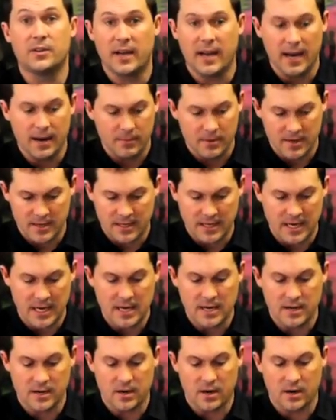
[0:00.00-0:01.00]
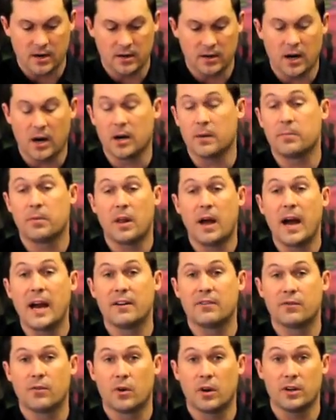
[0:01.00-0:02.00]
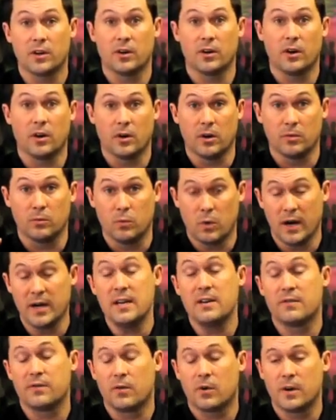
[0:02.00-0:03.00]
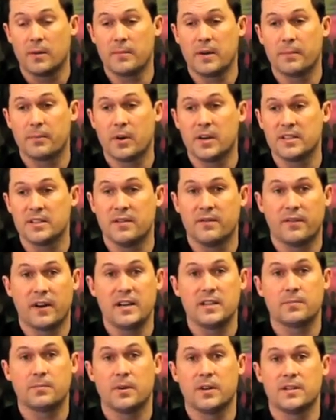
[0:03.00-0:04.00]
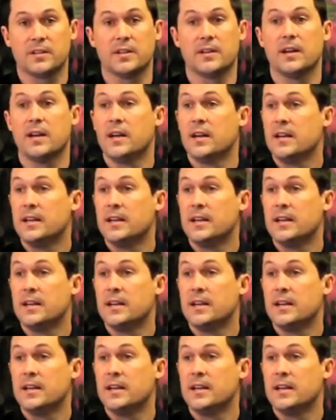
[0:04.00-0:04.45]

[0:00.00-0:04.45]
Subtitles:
Cameron and Keenan are applying for it or running for to be president and vice president,